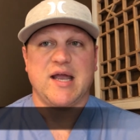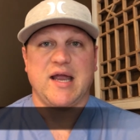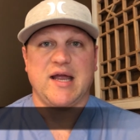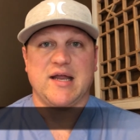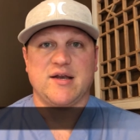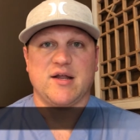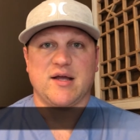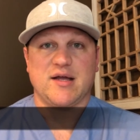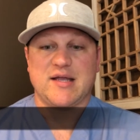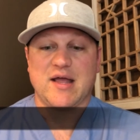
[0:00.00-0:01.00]
And
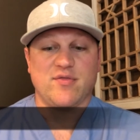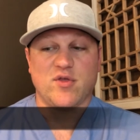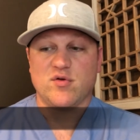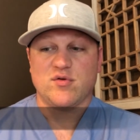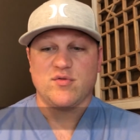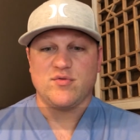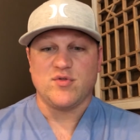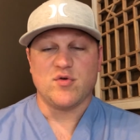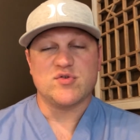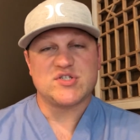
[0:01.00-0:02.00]
again,
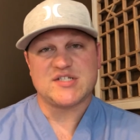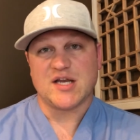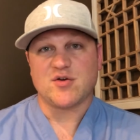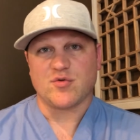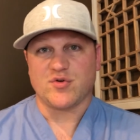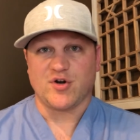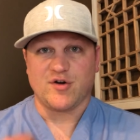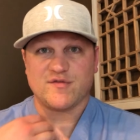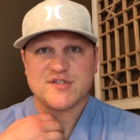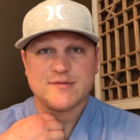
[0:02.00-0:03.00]
those sacral
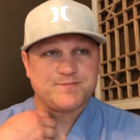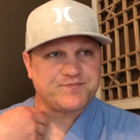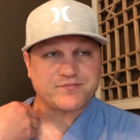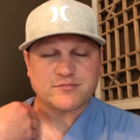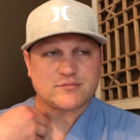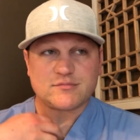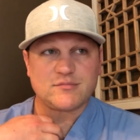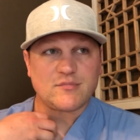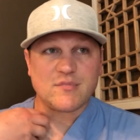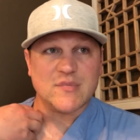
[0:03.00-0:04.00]
nerves
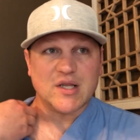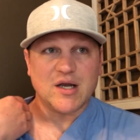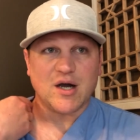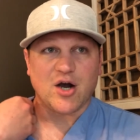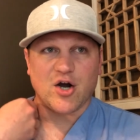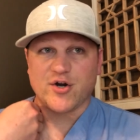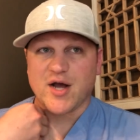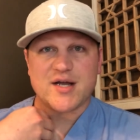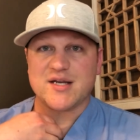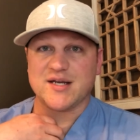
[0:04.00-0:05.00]
are
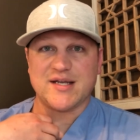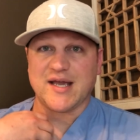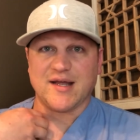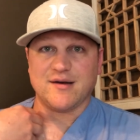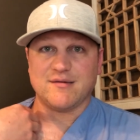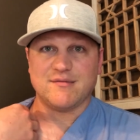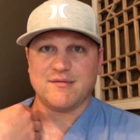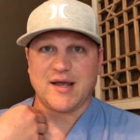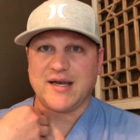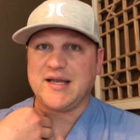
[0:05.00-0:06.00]
not going to get
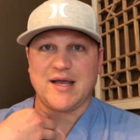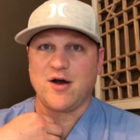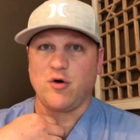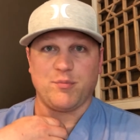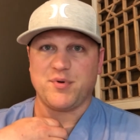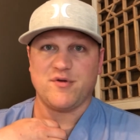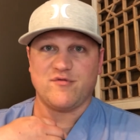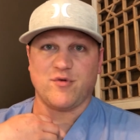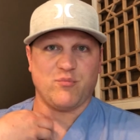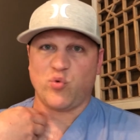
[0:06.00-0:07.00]
any help
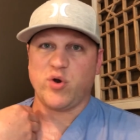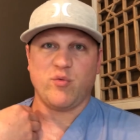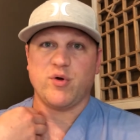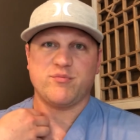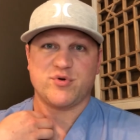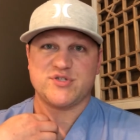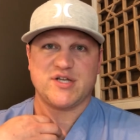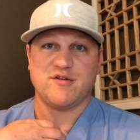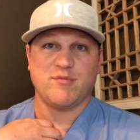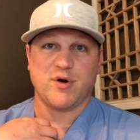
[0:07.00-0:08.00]
from
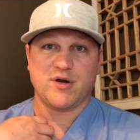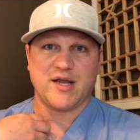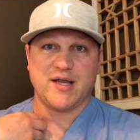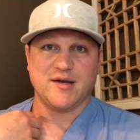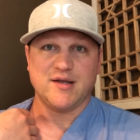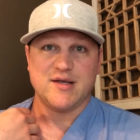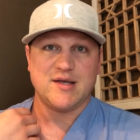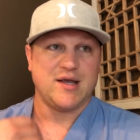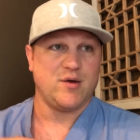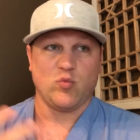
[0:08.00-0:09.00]
0.1% of Marcaine
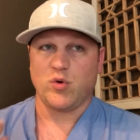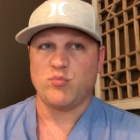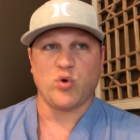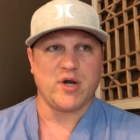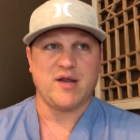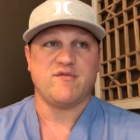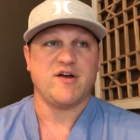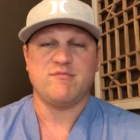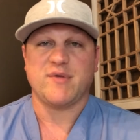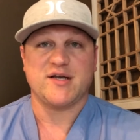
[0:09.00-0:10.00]
and
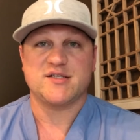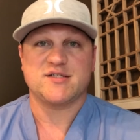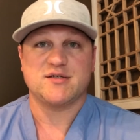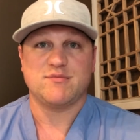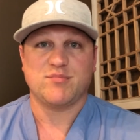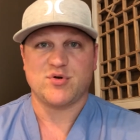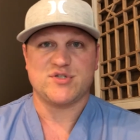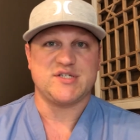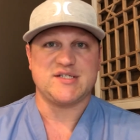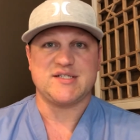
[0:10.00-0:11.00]
1.85 mics per
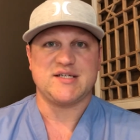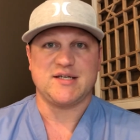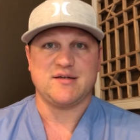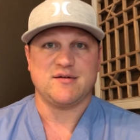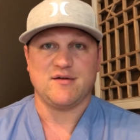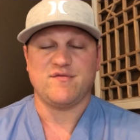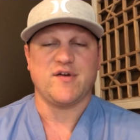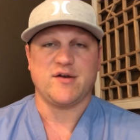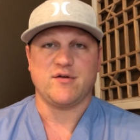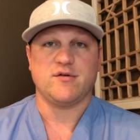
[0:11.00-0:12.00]
cc of
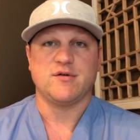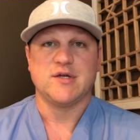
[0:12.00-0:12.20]
fentanyl.